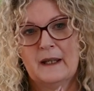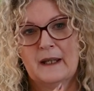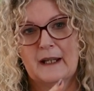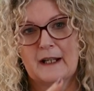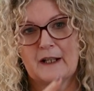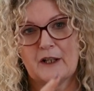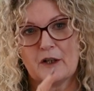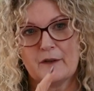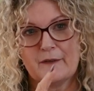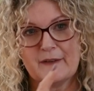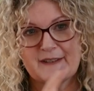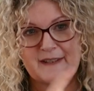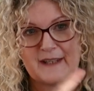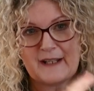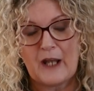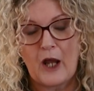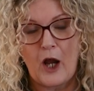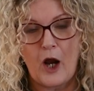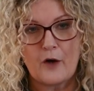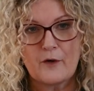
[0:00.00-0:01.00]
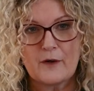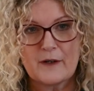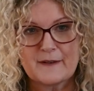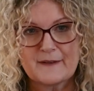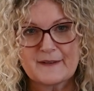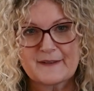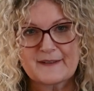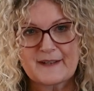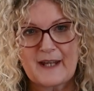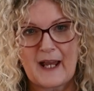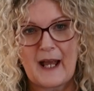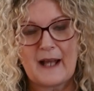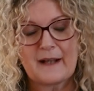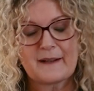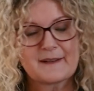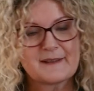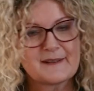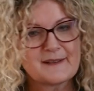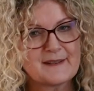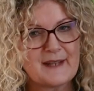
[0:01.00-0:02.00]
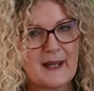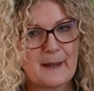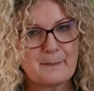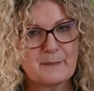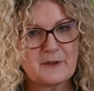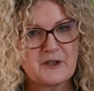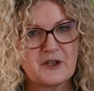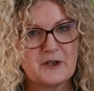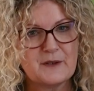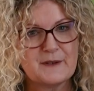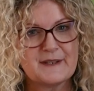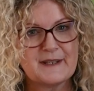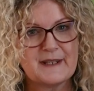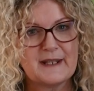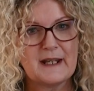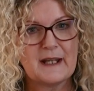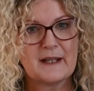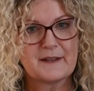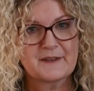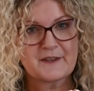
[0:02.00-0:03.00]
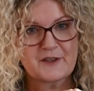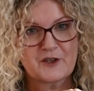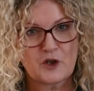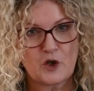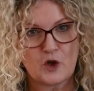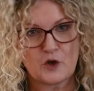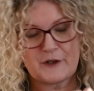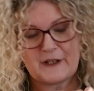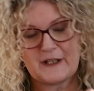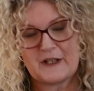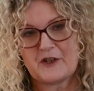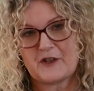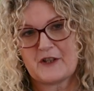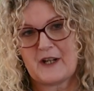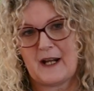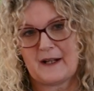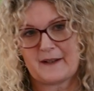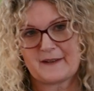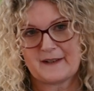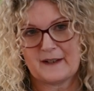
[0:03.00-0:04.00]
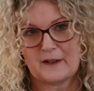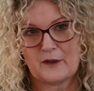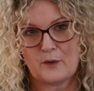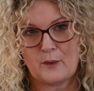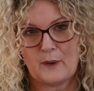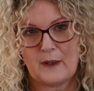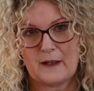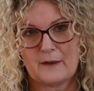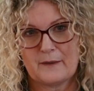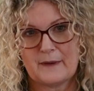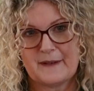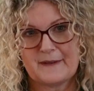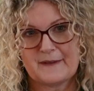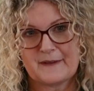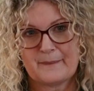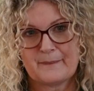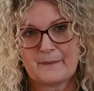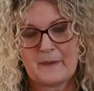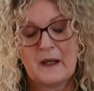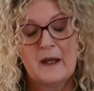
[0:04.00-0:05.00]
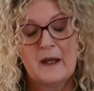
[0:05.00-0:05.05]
It covers inheritance tax, stamp duty and Scottish tax inquiries.